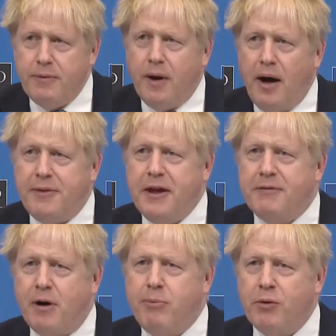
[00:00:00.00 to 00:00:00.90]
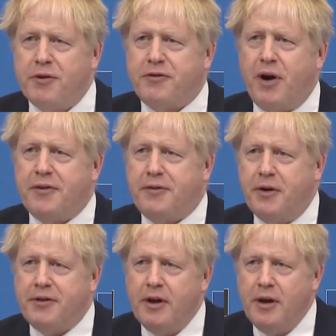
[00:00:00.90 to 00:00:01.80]
I think it's very important to stress
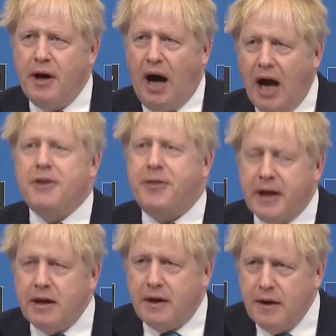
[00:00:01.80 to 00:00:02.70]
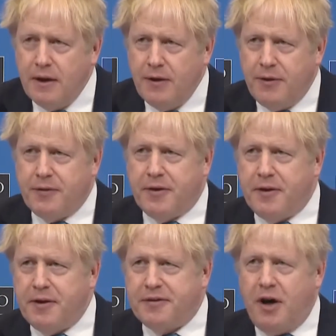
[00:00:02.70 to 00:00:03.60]
that I think that the
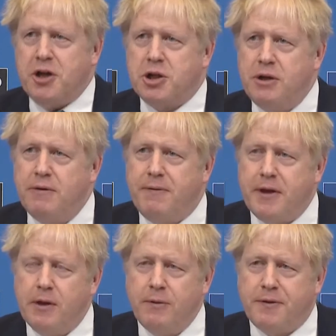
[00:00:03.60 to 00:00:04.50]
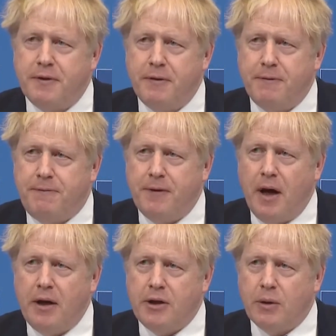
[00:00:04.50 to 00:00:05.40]
discussion of the use of uh,
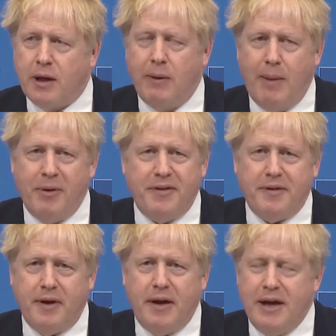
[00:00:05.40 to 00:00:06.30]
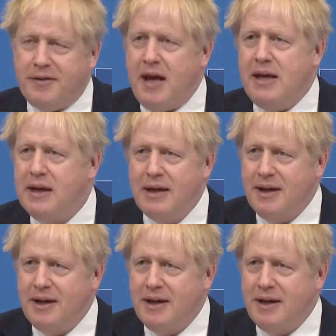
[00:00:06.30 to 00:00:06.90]
nuclear weapons is, is a,